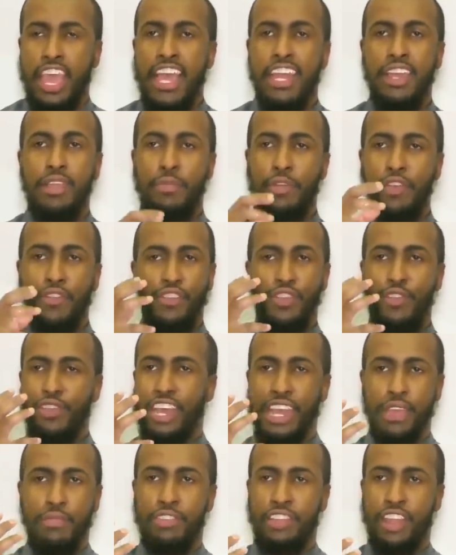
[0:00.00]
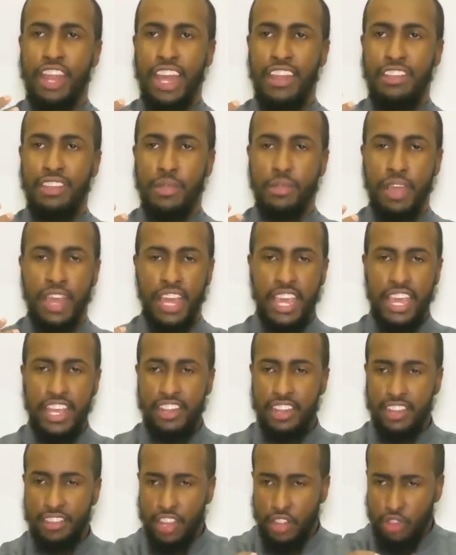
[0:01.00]
And the Prophet looked at him, sallallahu alayhi wa sallam.
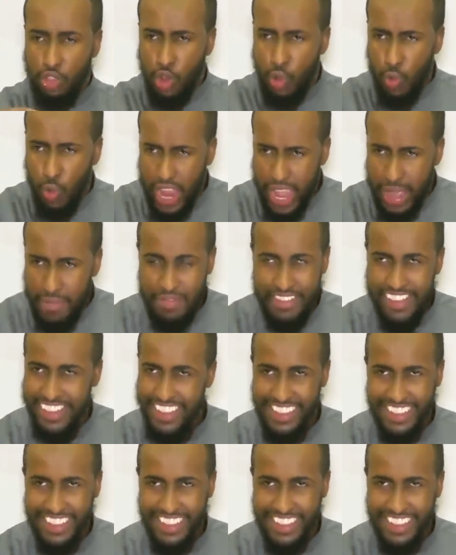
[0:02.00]
He didn't say, do you know who I am?